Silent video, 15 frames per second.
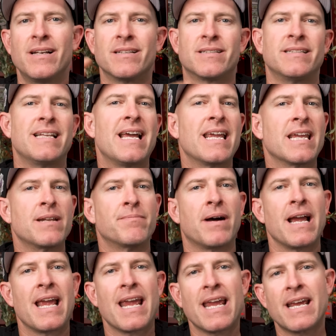Today in
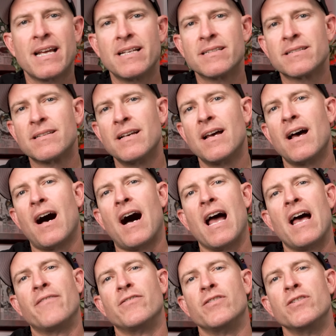my hands, I
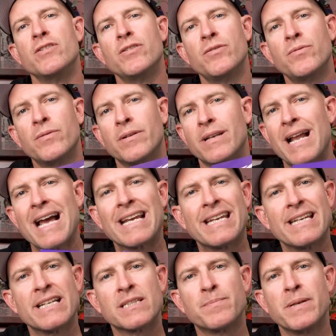have a new
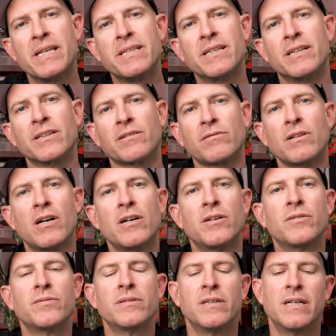Nike SB Dunk
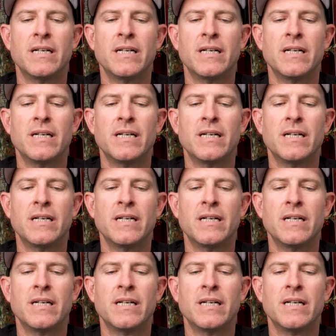Low.